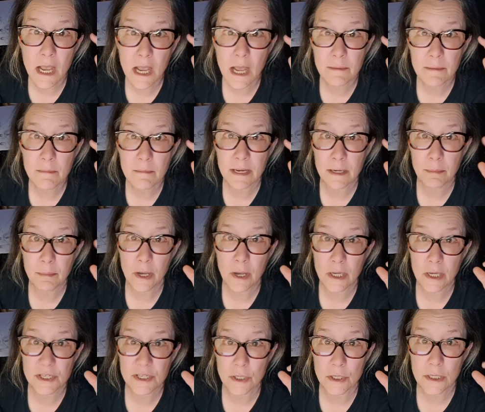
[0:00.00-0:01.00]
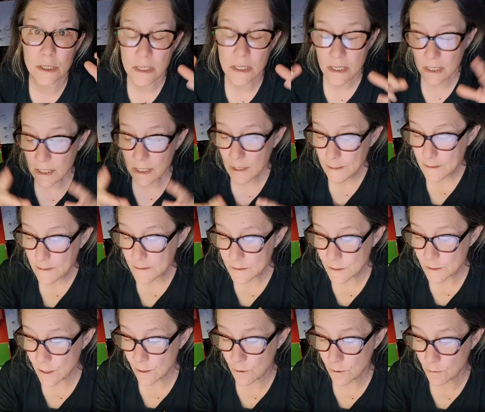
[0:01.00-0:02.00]
I'm menopausal.
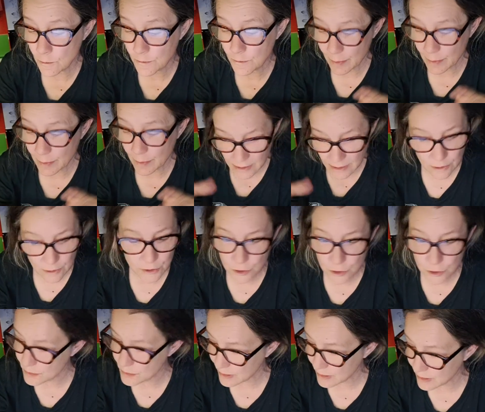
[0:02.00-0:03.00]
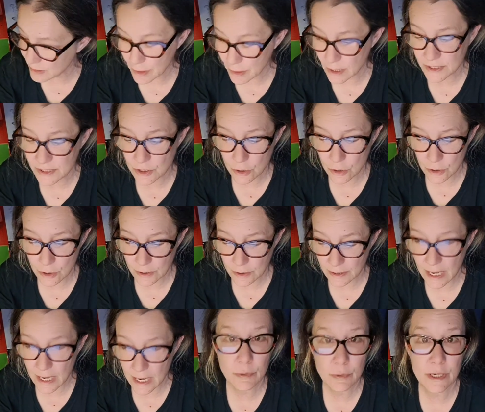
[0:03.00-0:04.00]
So the main character is menopausal.
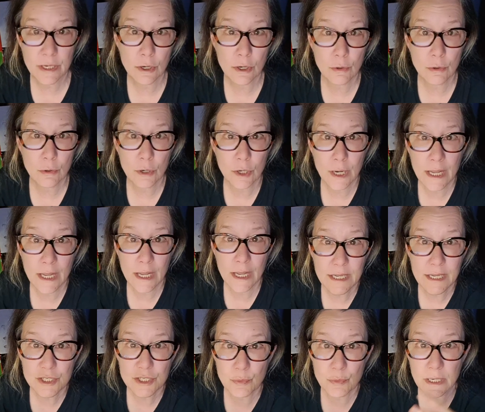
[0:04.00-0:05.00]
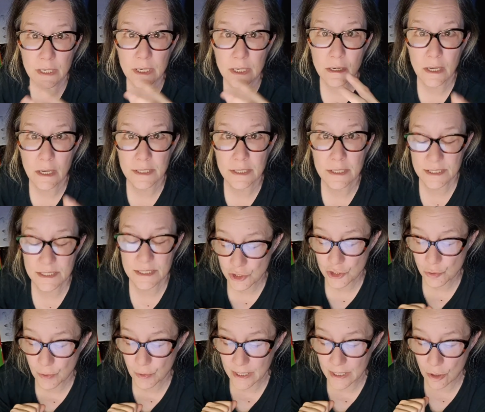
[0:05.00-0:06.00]
Now we know her age. We can kind of
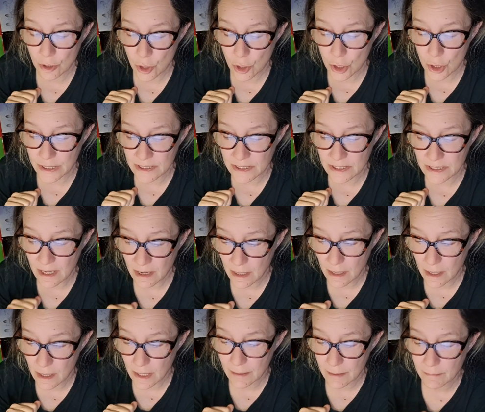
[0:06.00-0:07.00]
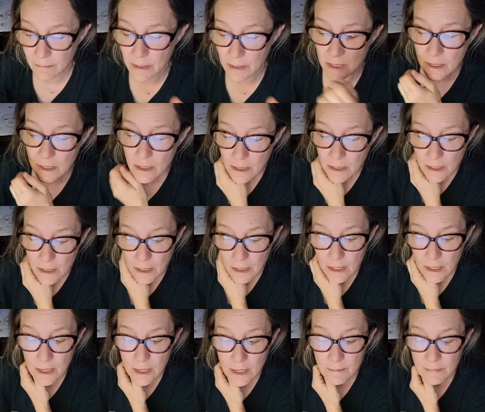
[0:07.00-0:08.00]
situate her in time.
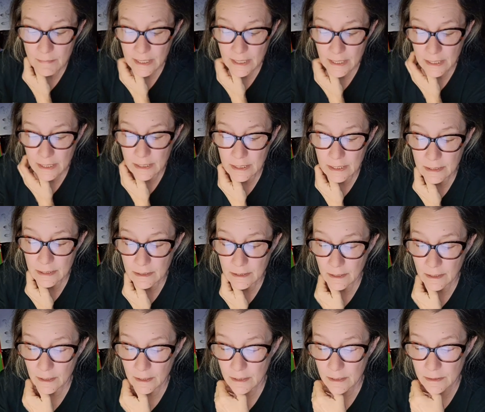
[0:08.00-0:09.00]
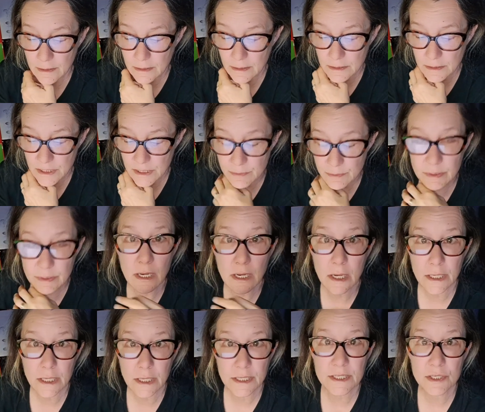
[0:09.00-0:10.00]
And to be
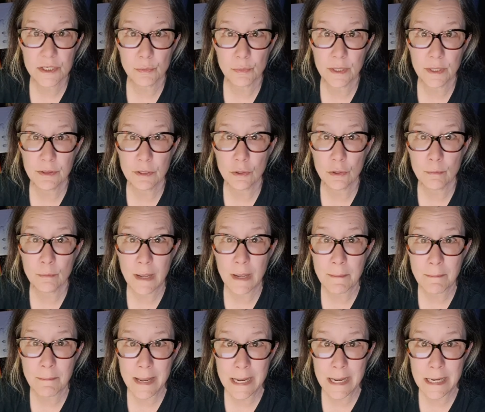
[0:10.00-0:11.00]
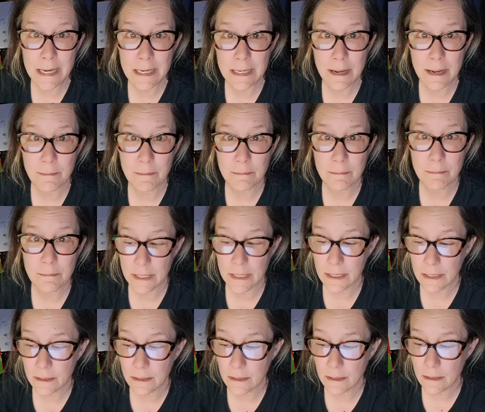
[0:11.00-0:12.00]
honest with you, my
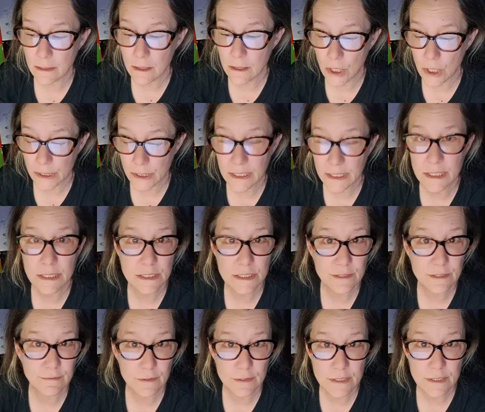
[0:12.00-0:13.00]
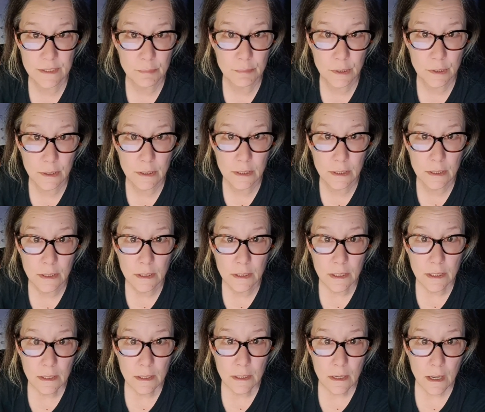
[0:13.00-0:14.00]
main audience for this book,
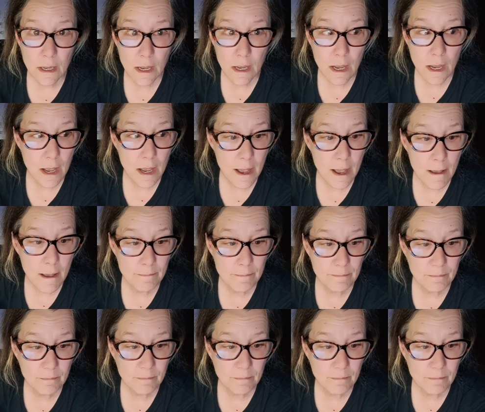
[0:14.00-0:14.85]
my